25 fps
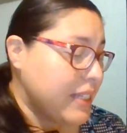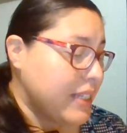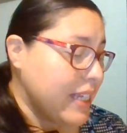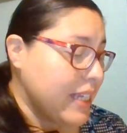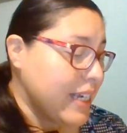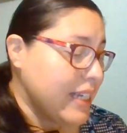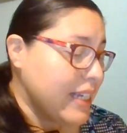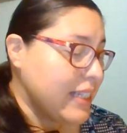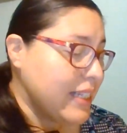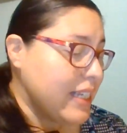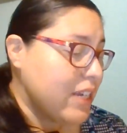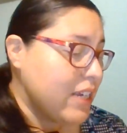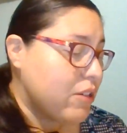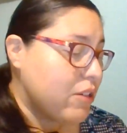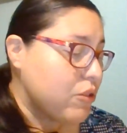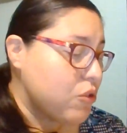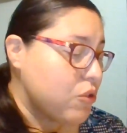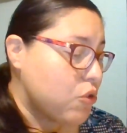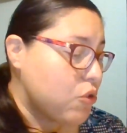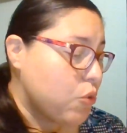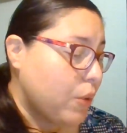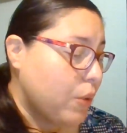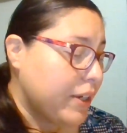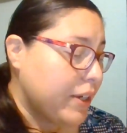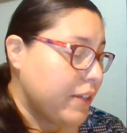6 equals
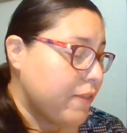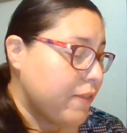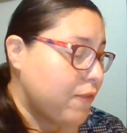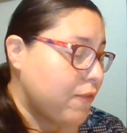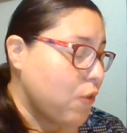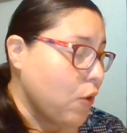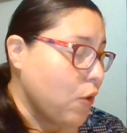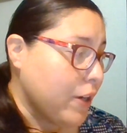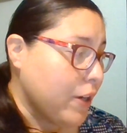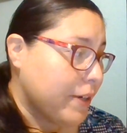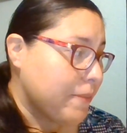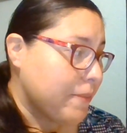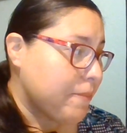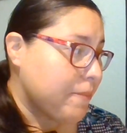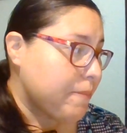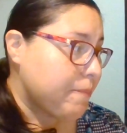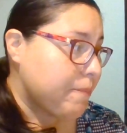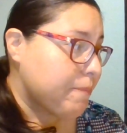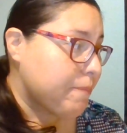24.